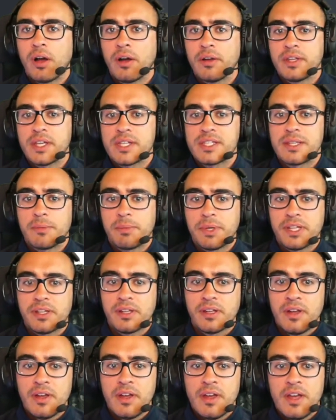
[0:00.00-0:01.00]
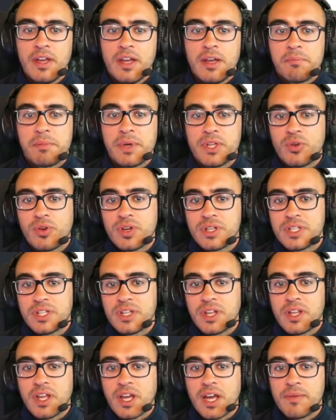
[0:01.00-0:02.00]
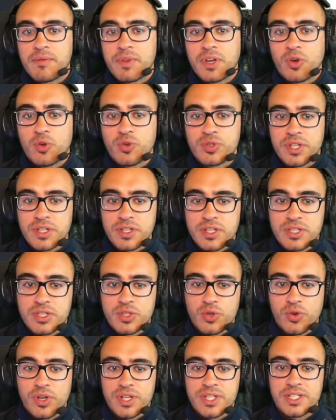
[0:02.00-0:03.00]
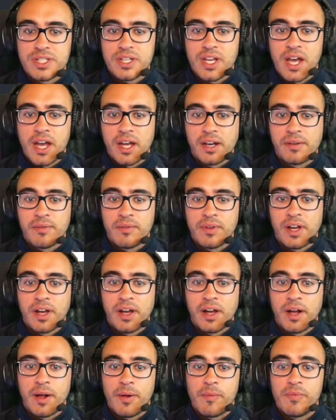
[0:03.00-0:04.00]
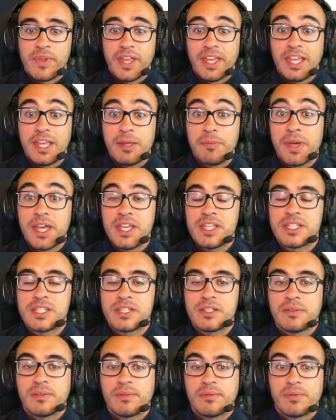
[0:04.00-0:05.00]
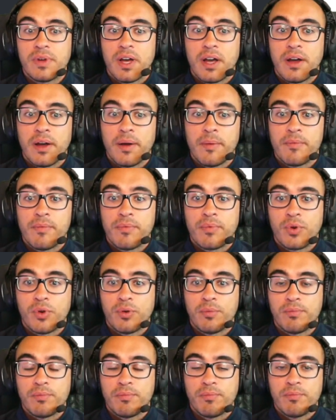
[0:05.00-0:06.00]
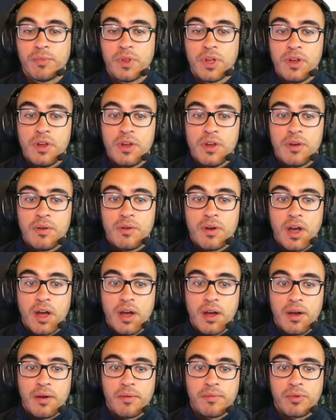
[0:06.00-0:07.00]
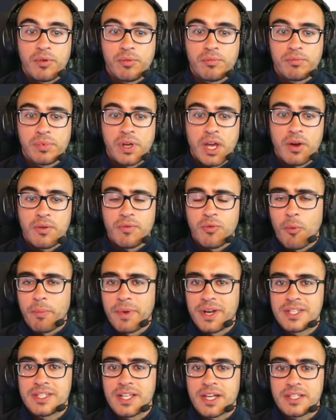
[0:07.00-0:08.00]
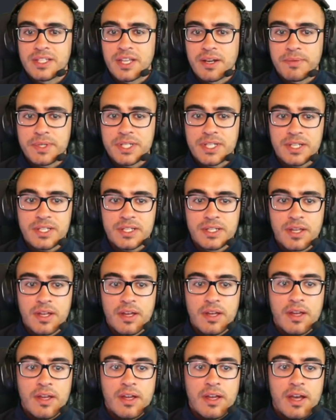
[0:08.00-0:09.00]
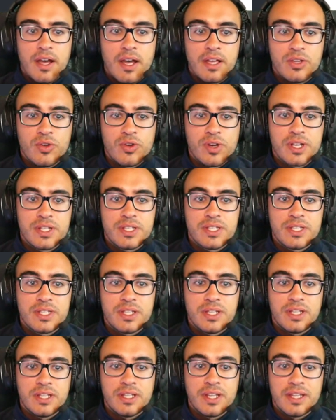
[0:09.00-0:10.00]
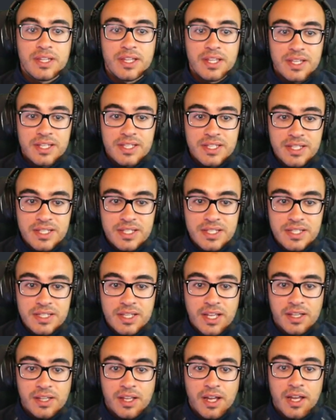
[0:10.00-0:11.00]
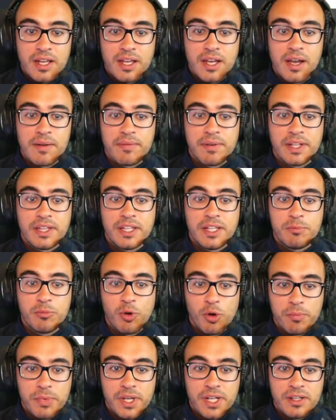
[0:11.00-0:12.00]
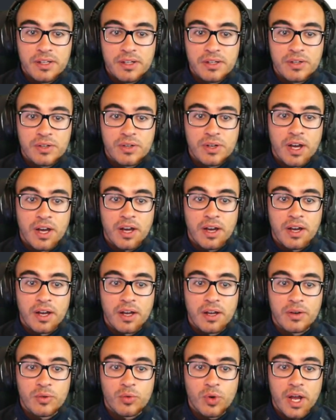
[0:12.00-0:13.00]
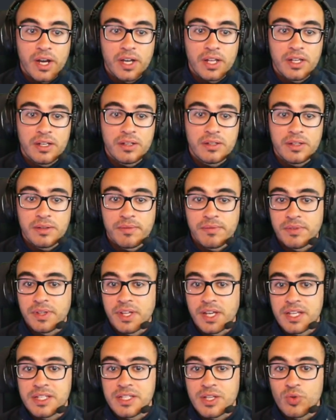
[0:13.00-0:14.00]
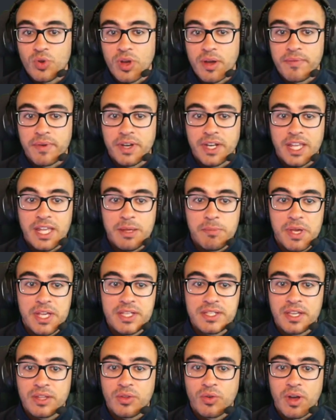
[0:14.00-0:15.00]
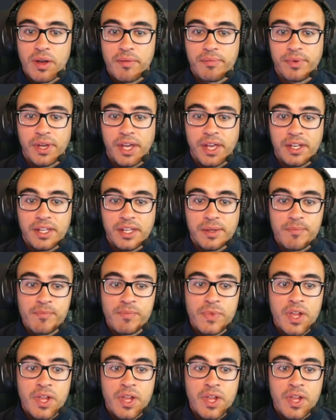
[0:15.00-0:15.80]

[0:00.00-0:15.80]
just a bit, but you can see that I have the hosted storage and the image from kind of OpenStack services, and you can see the disks that I have at the moment running. In the case that you have any image, I don't have any.